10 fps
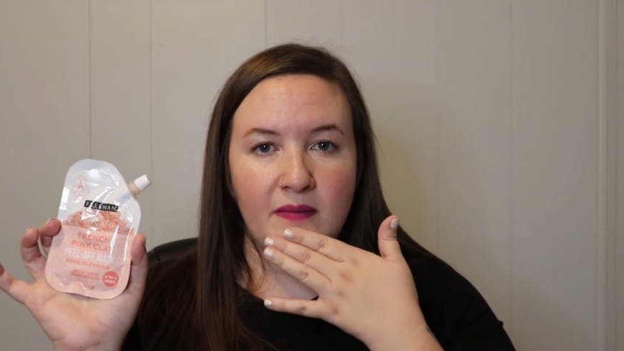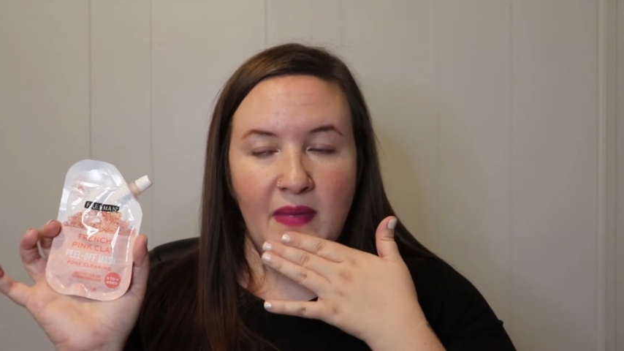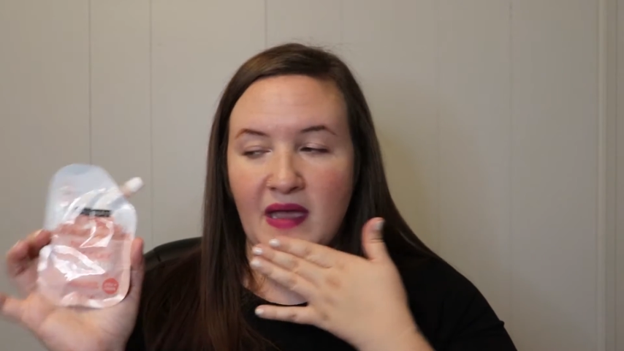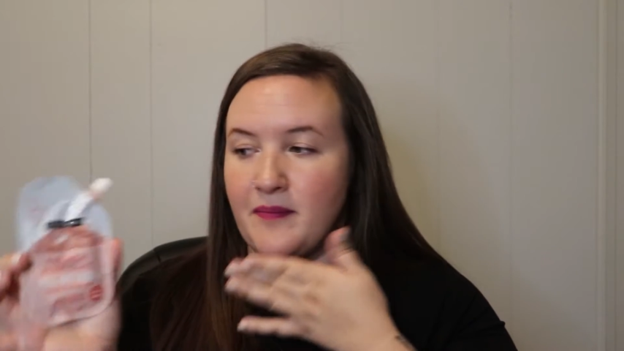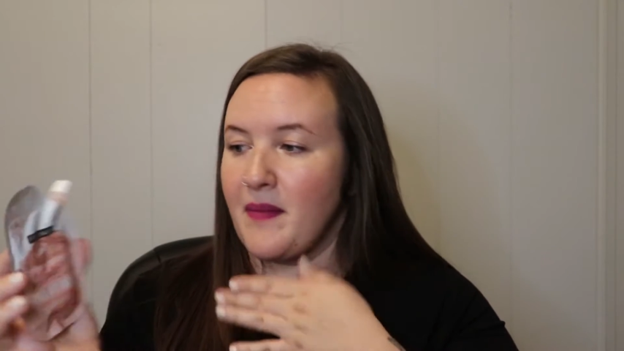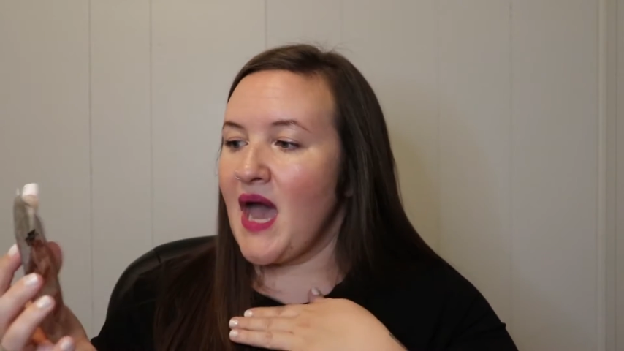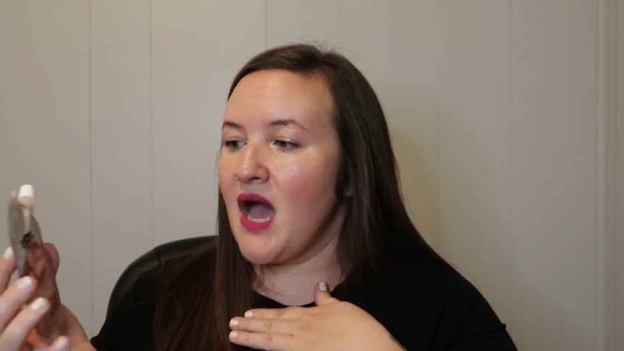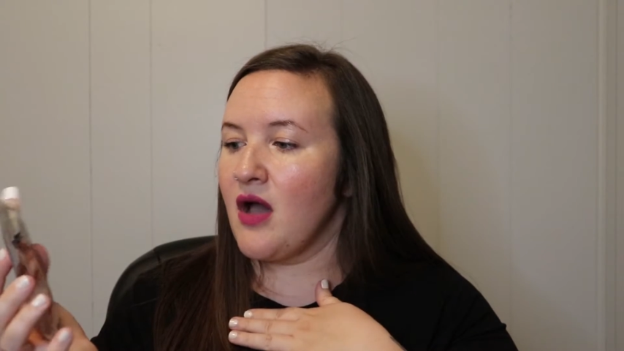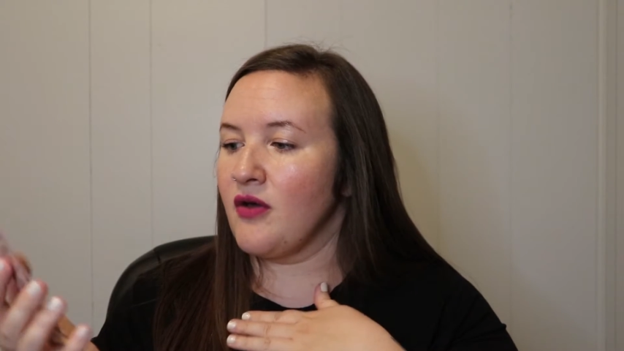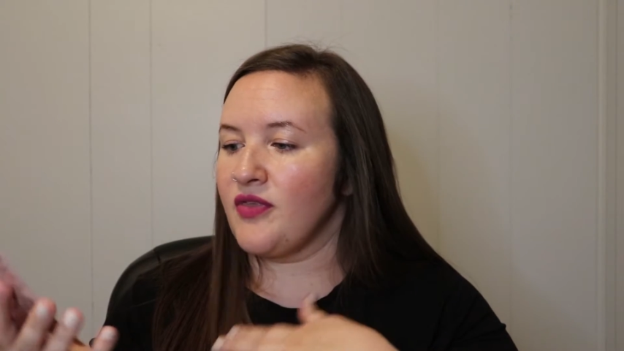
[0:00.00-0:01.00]
my
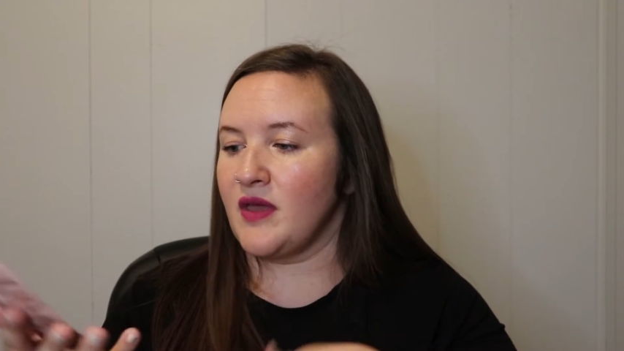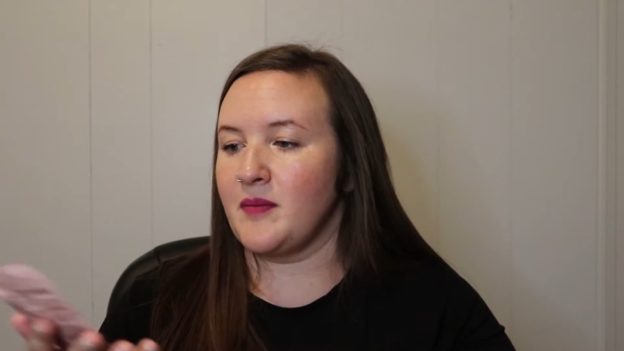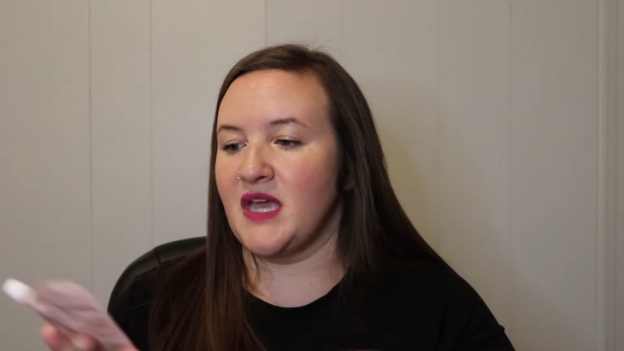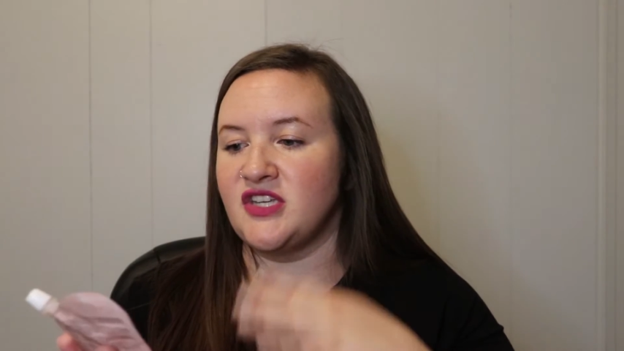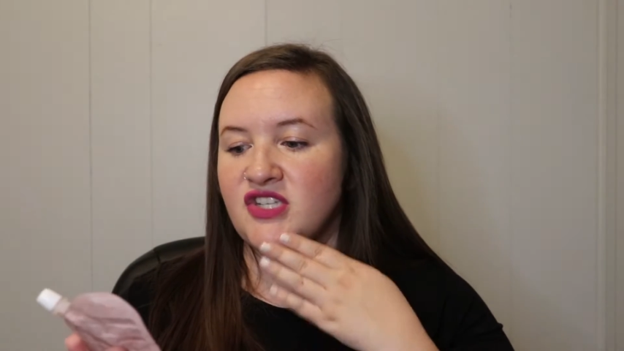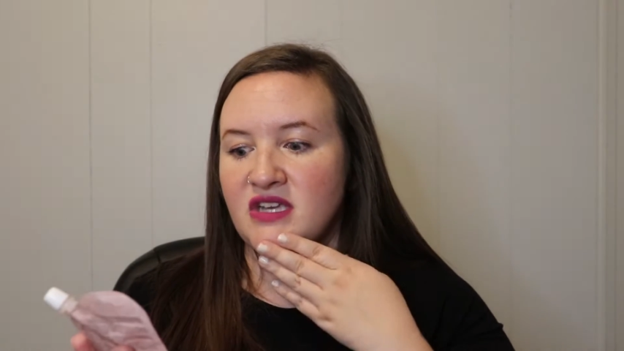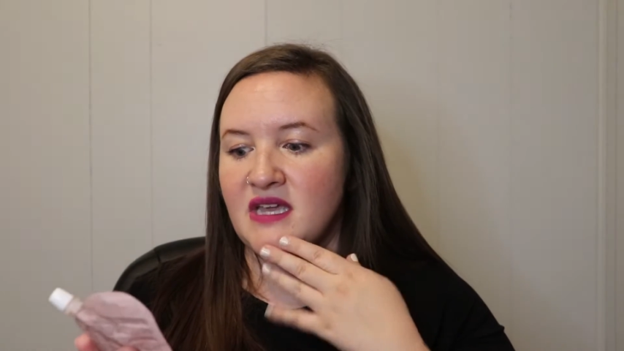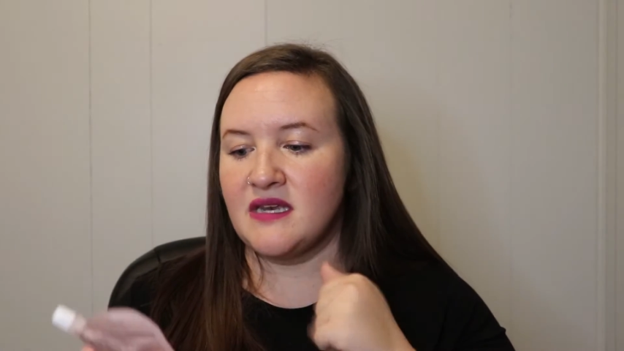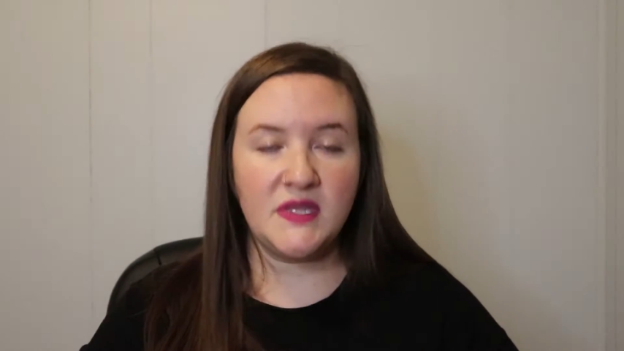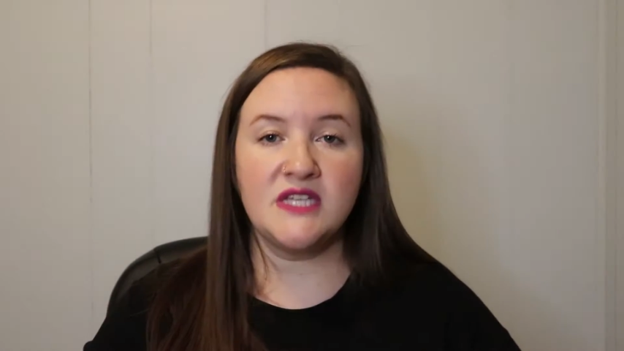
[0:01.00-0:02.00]
mouth, on my
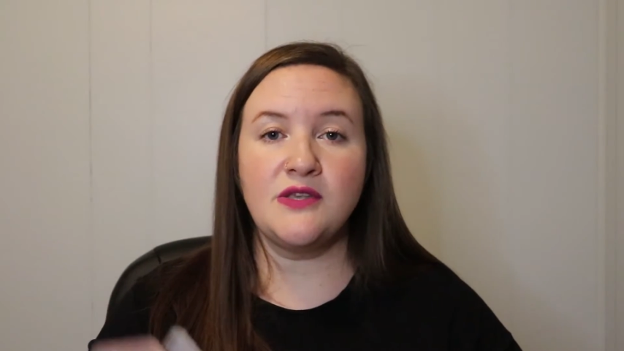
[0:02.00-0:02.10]
chin.